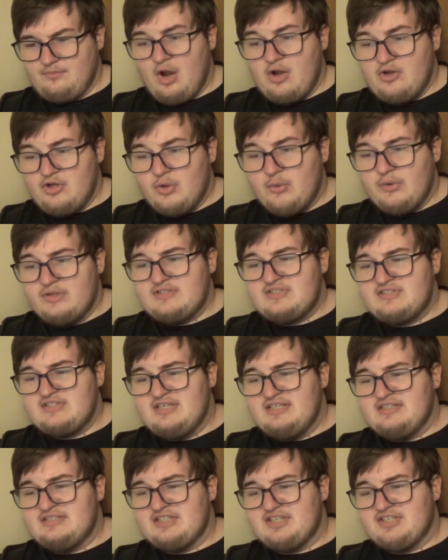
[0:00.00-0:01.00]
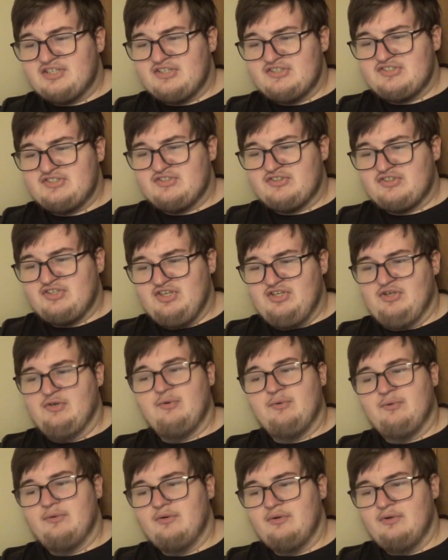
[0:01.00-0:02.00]
You're in C tier because you're
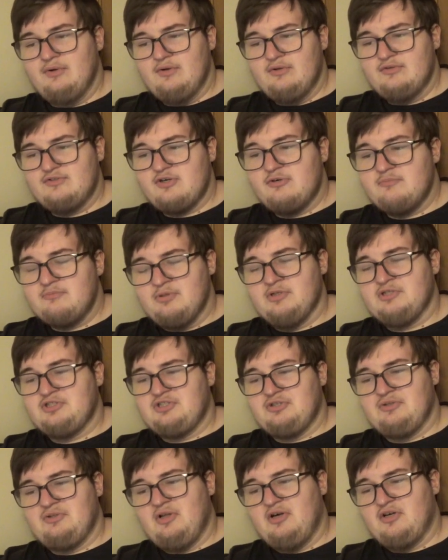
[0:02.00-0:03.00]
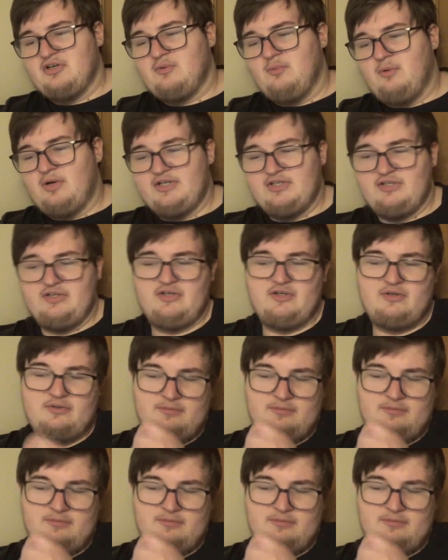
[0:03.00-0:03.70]
cute. Don't push your luck, why not?